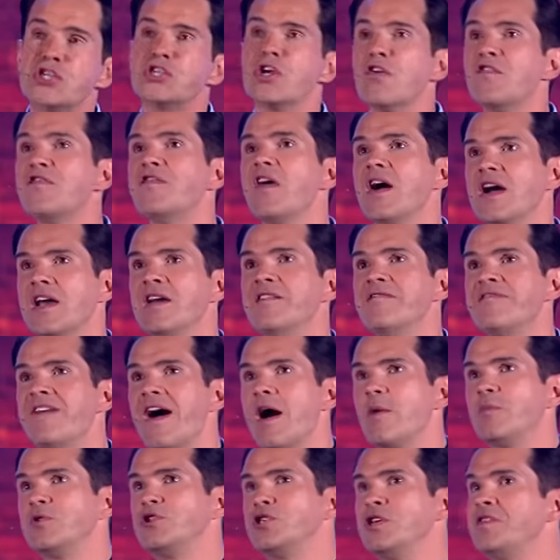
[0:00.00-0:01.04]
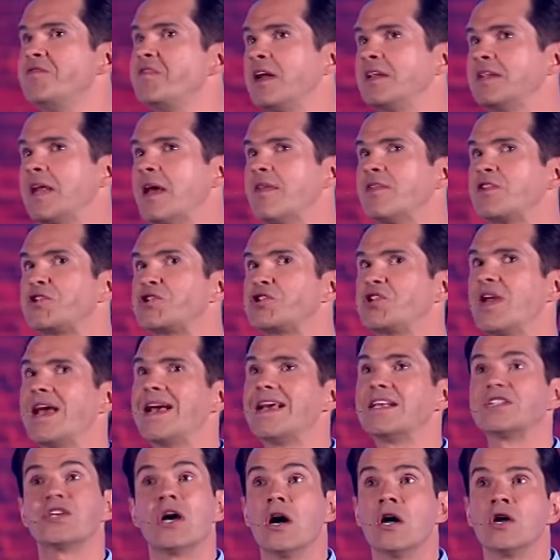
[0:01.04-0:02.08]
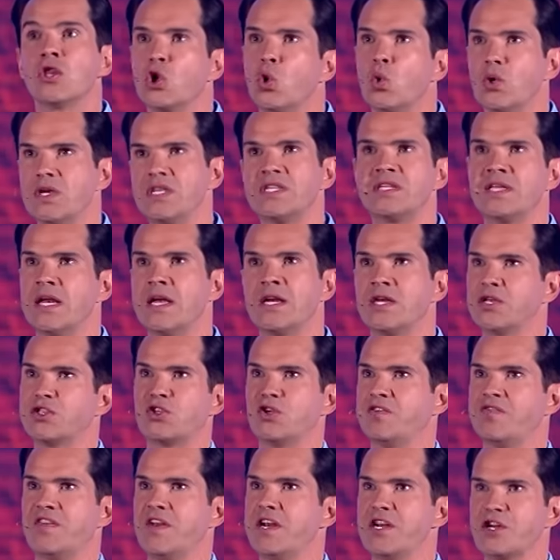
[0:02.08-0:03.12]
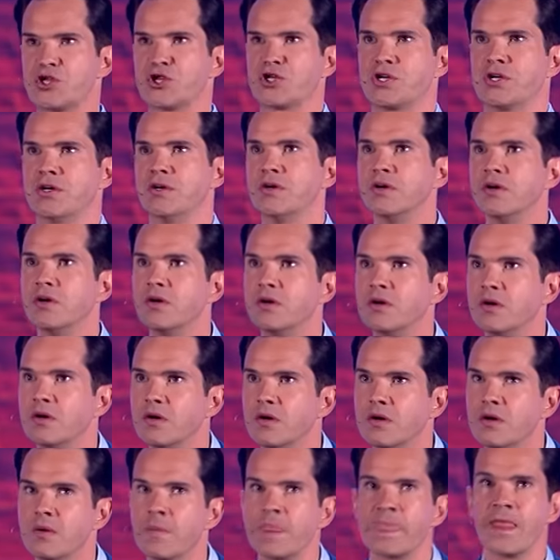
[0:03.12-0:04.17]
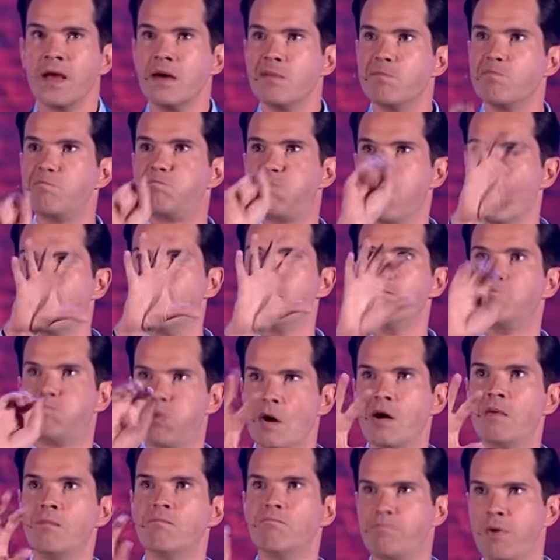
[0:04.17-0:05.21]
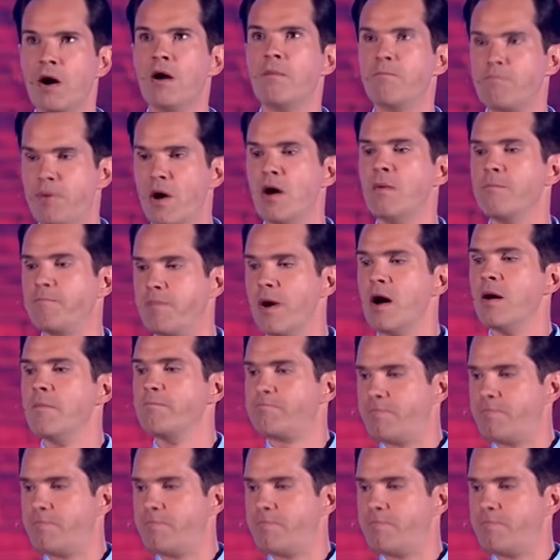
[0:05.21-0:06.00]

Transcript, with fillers: so fucking fat, when she fell down the stairs, I thought EastEnders had finished. boom, boom, boom, boom, boom,